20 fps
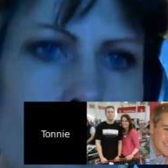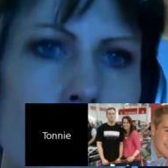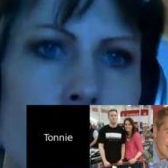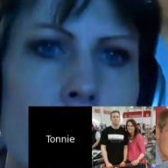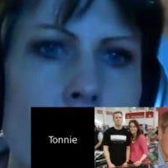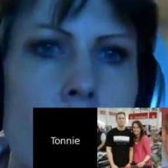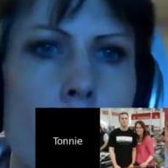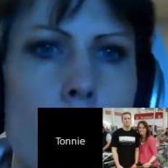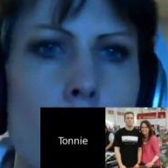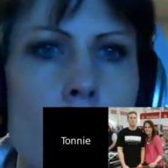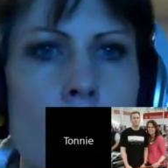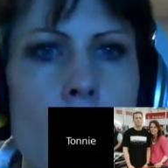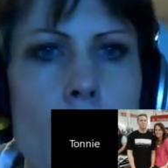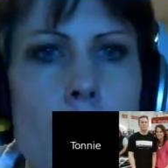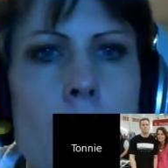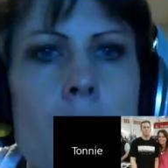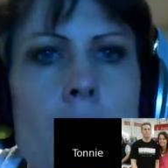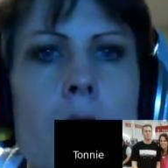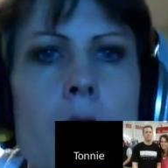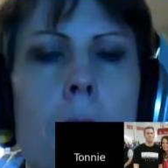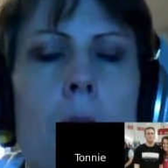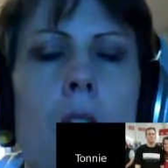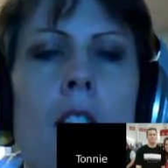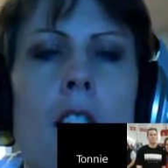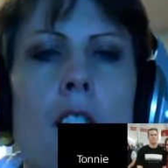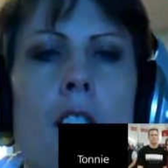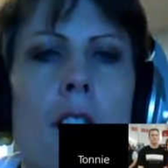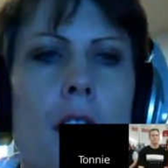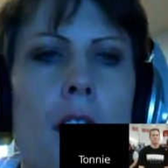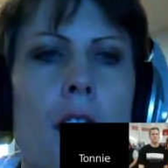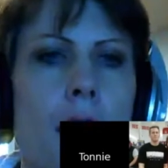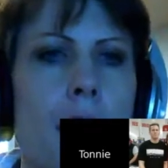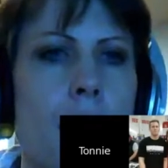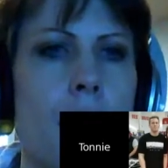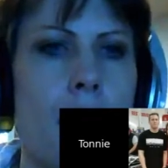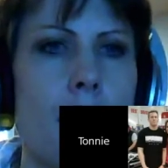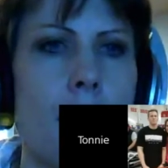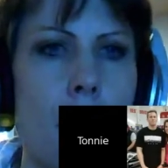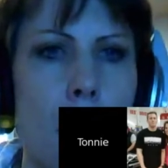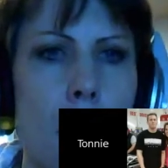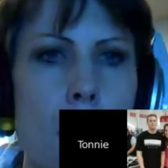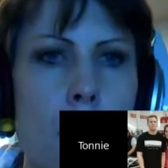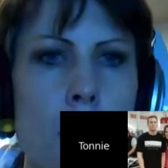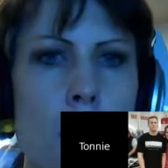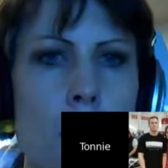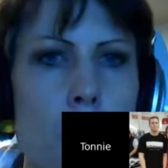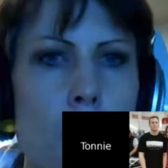than 4 times the smallest variance. That's number 2.